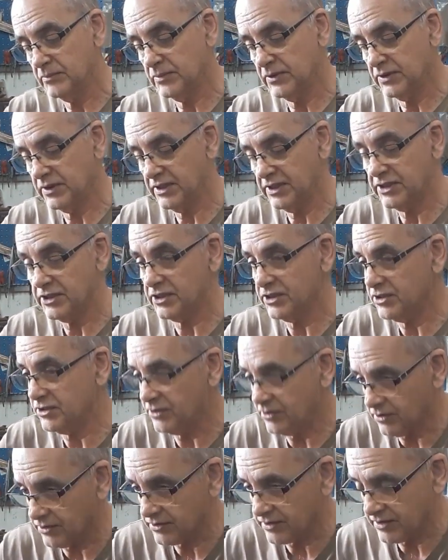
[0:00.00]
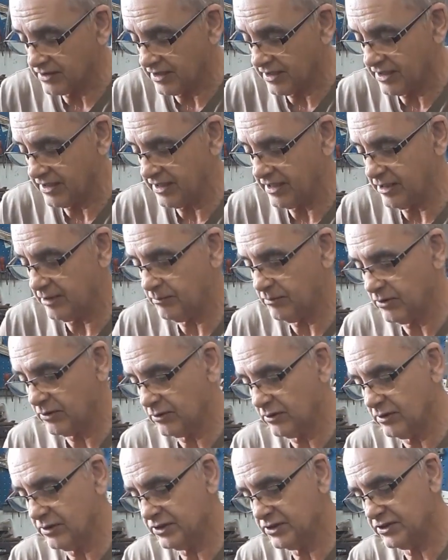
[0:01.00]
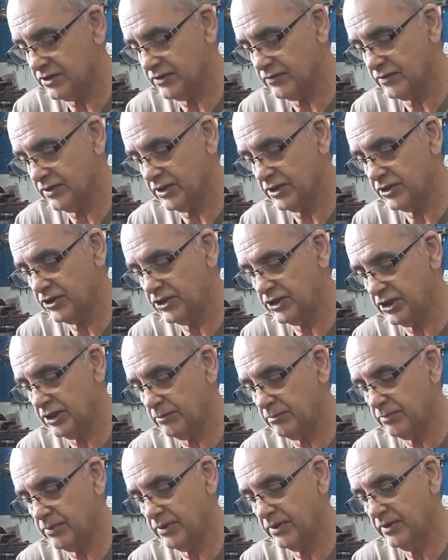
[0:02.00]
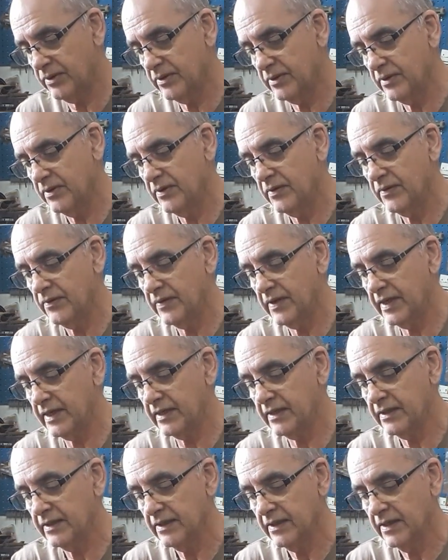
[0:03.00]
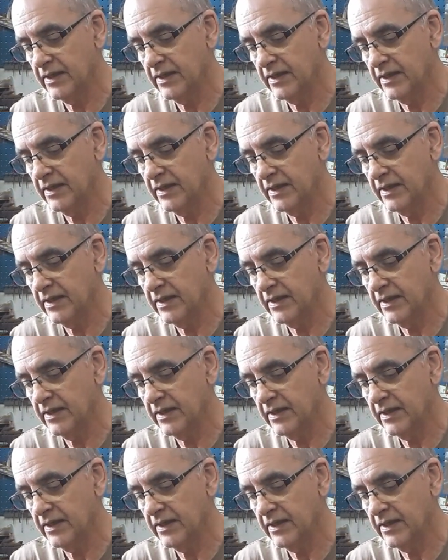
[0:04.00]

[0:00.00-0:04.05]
but this is not a high end model. This is a very cheap thing.